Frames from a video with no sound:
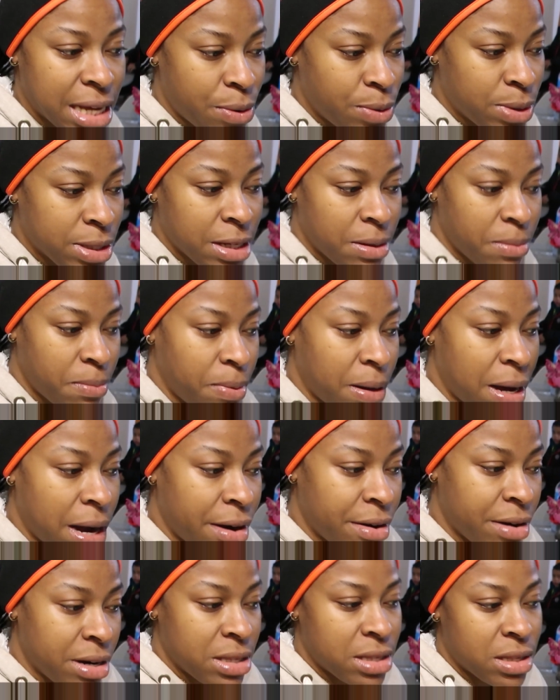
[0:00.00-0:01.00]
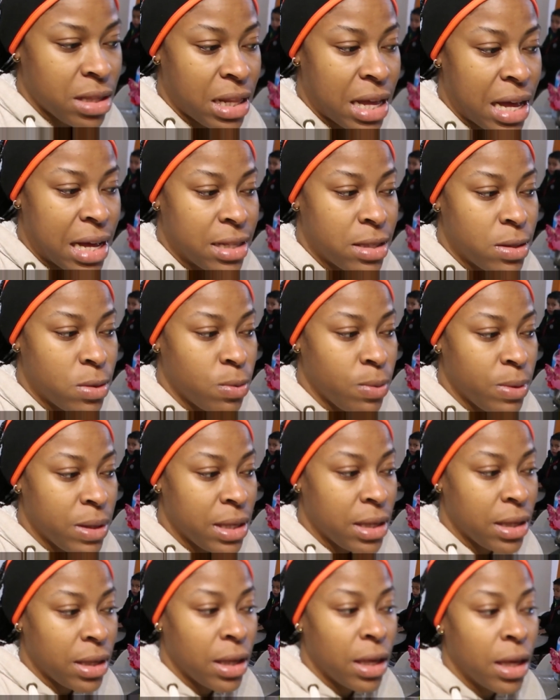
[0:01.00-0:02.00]
I was in Paris last
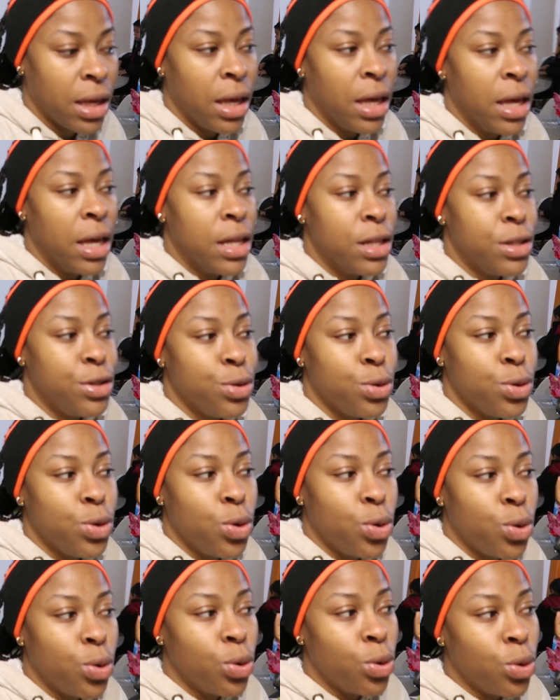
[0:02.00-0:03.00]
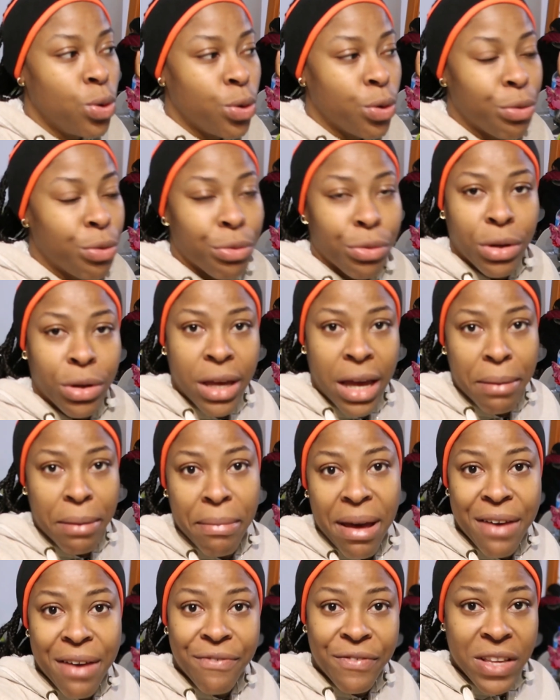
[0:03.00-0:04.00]
week to go get
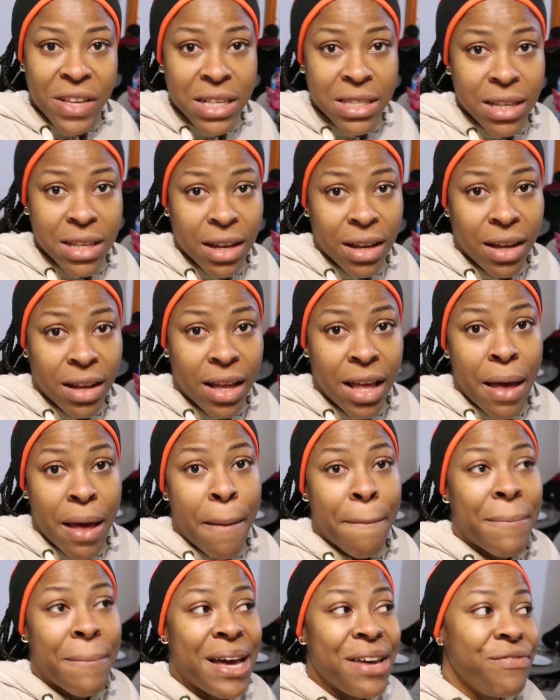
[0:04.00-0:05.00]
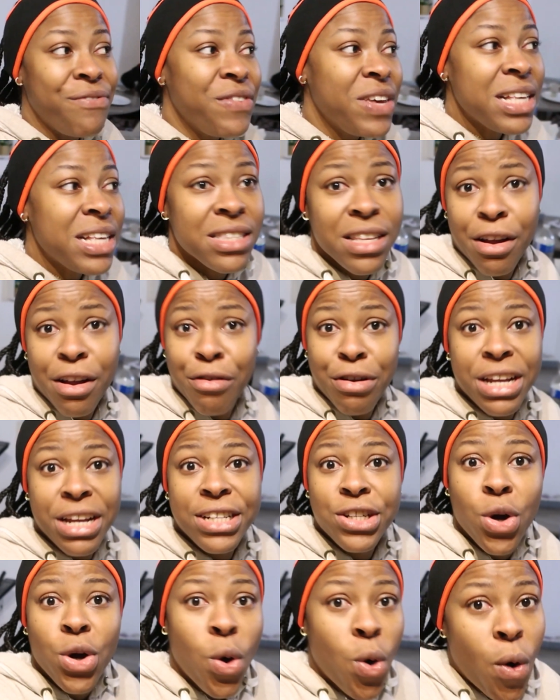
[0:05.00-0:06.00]
my visa. My visa
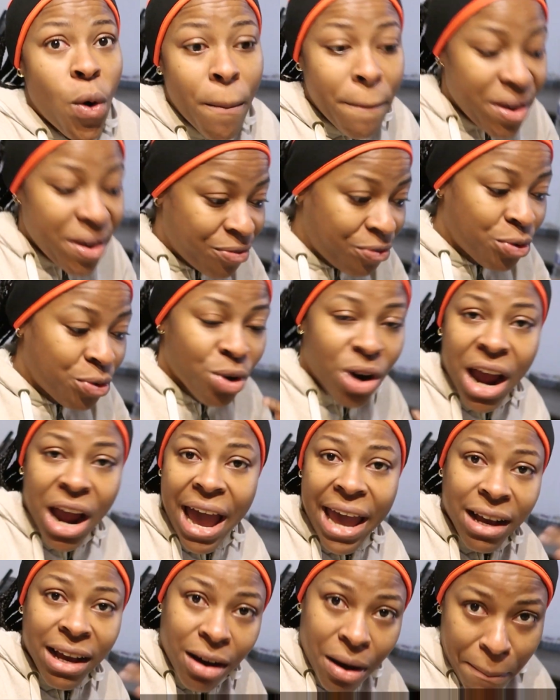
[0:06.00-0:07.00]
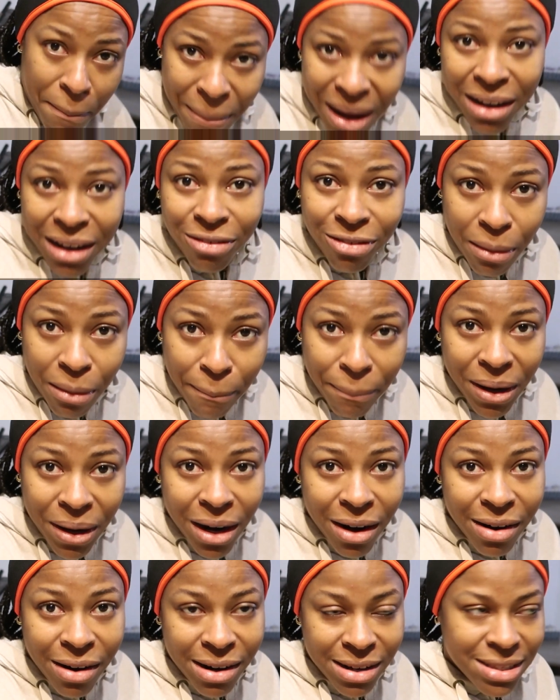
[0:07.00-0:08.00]
reached home before I got back from
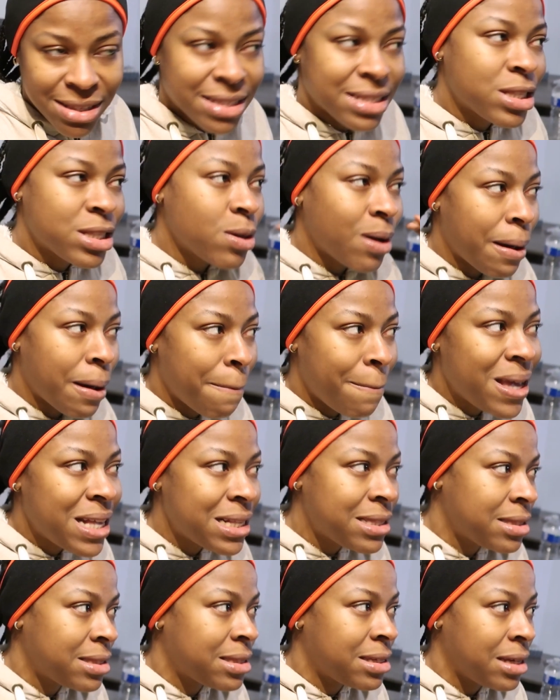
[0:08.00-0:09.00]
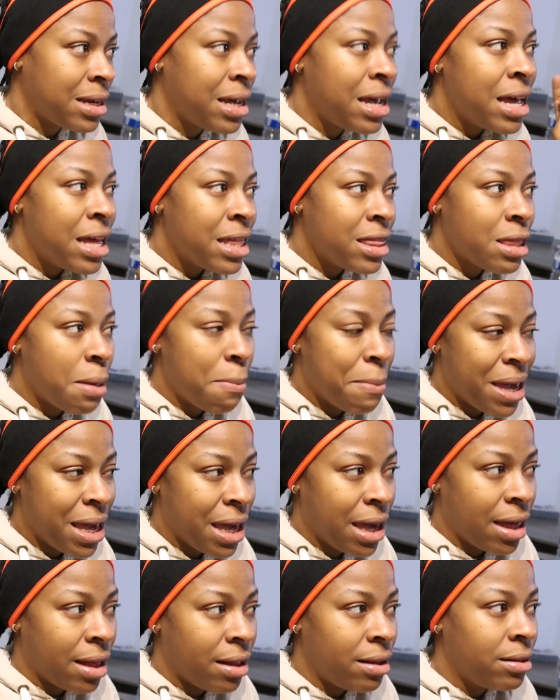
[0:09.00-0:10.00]
Paris, so I missed the
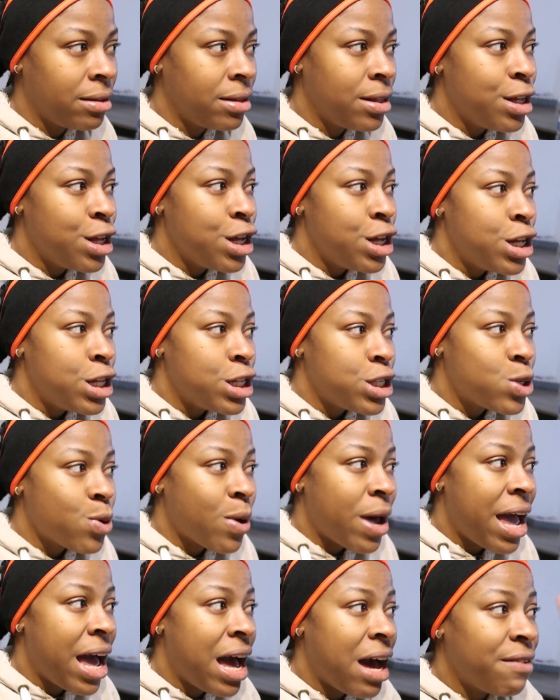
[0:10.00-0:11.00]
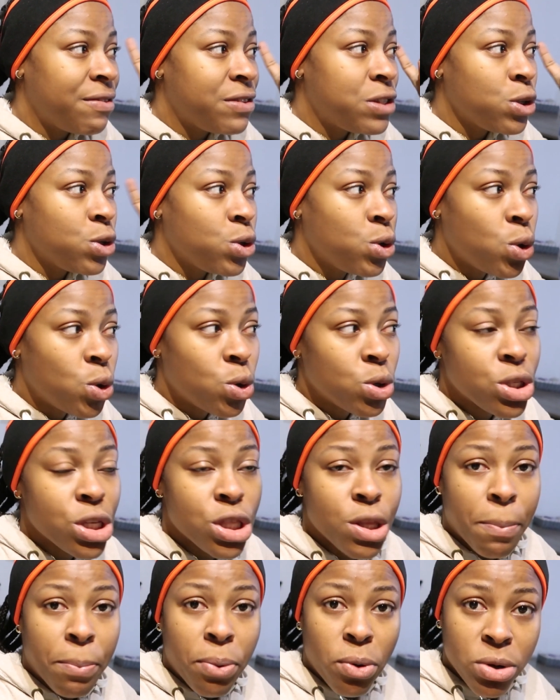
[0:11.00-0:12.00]
mail, so I have to go to
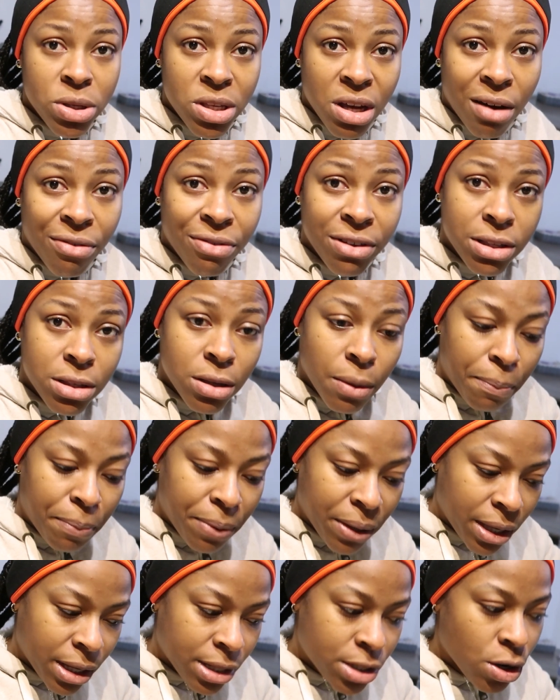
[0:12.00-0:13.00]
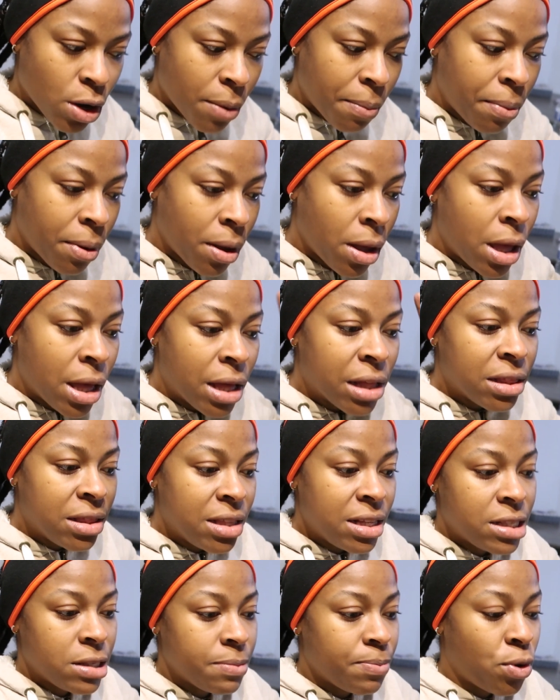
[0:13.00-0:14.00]
the post office to pick it up
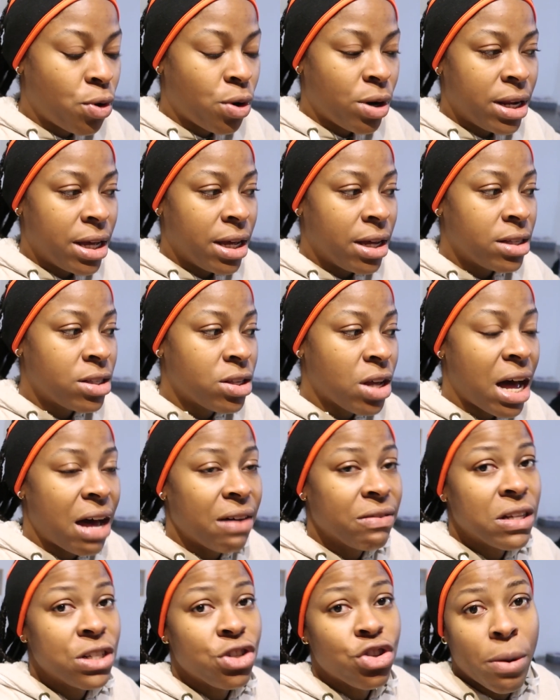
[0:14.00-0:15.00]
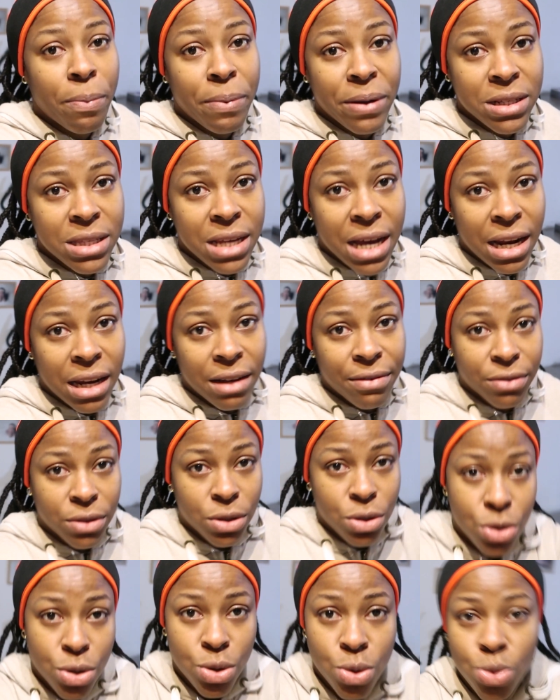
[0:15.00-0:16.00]
this morning. So after dropping Tyler
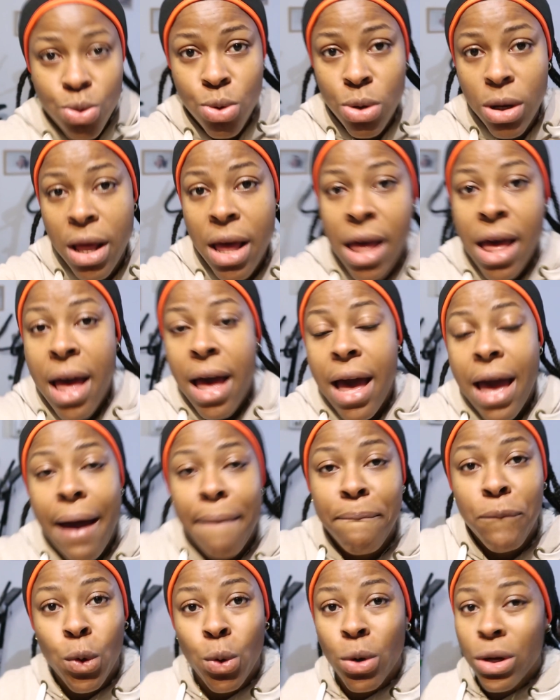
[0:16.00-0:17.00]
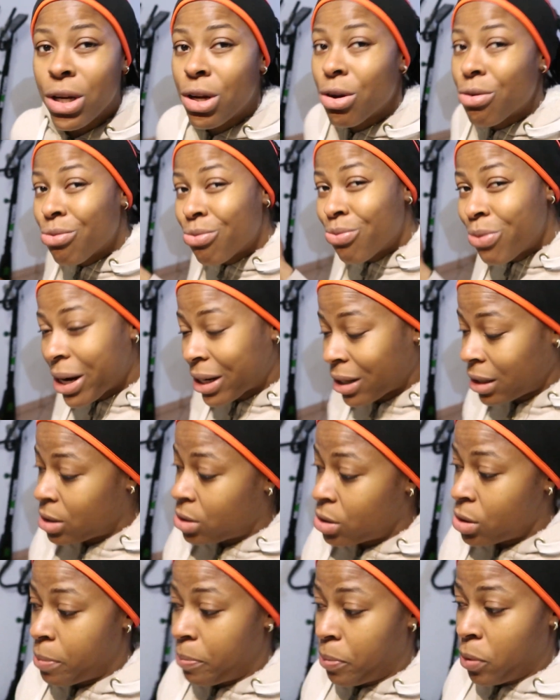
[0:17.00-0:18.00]
to school, I'm going directly
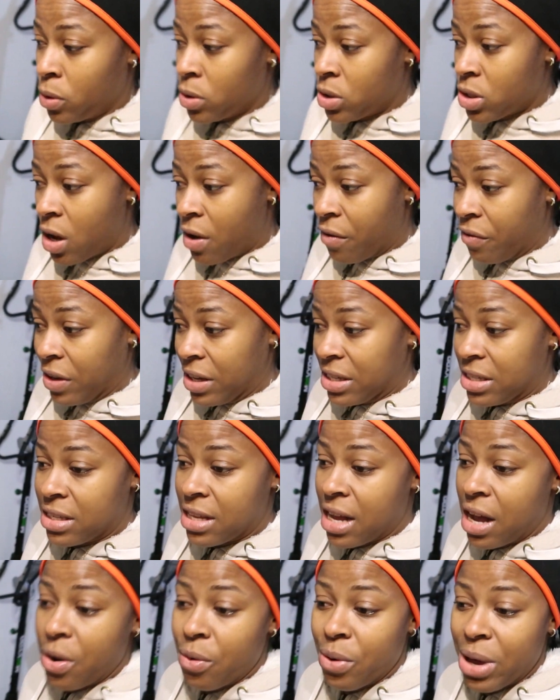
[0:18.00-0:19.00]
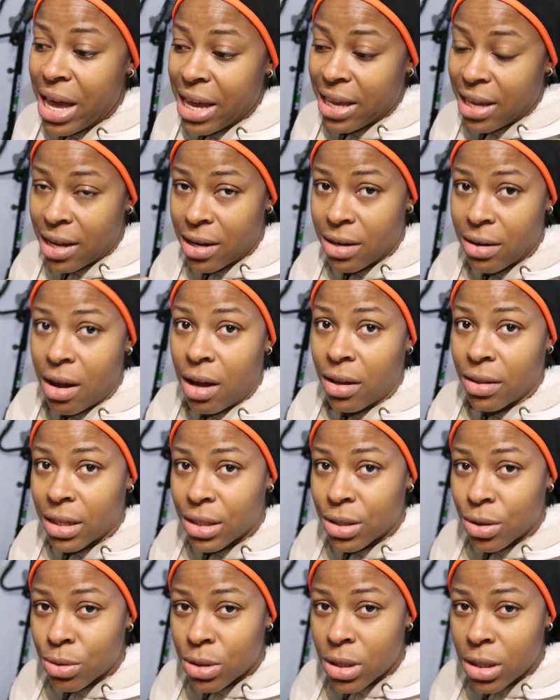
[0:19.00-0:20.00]
to the post office. That way I can knock
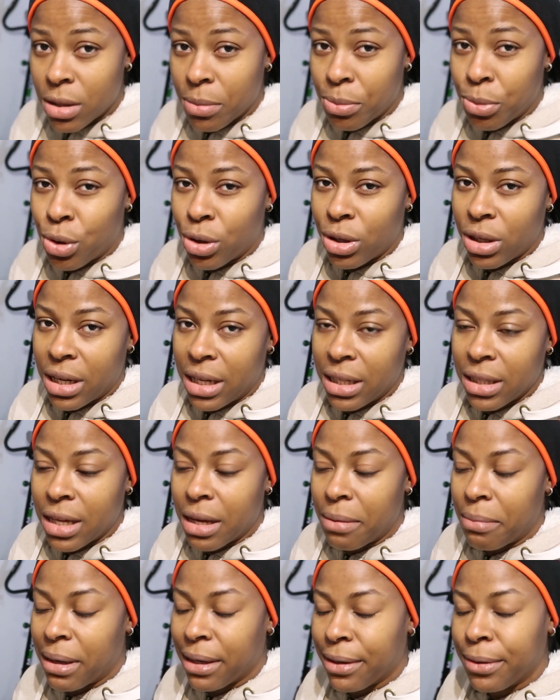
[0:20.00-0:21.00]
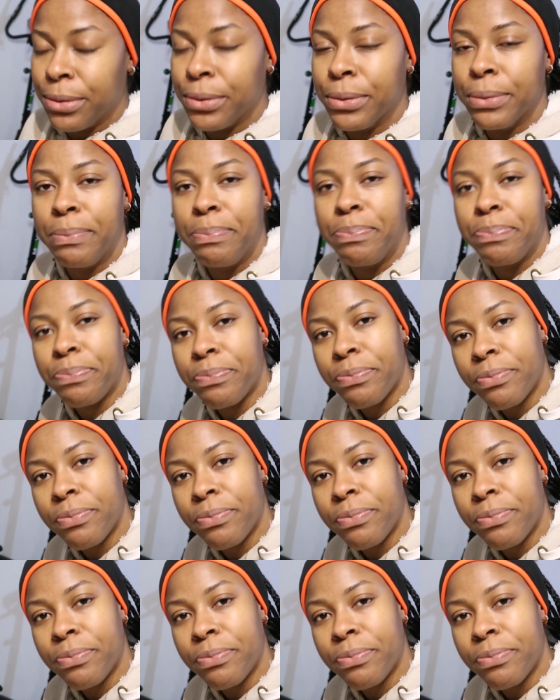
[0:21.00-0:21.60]
that out in the morning and get back home.